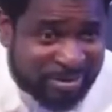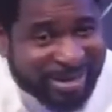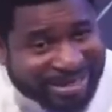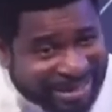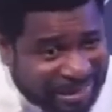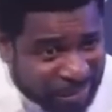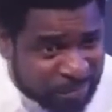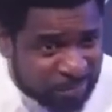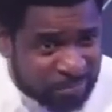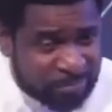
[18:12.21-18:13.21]
and get out.
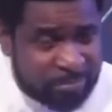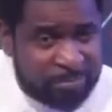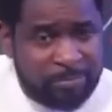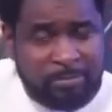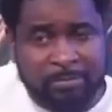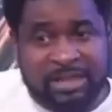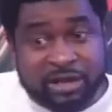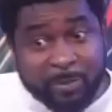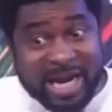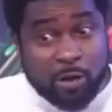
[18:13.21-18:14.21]
This is
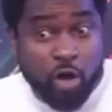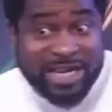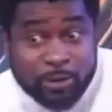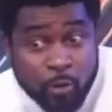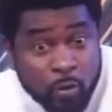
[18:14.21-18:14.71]
somebody that could not eat.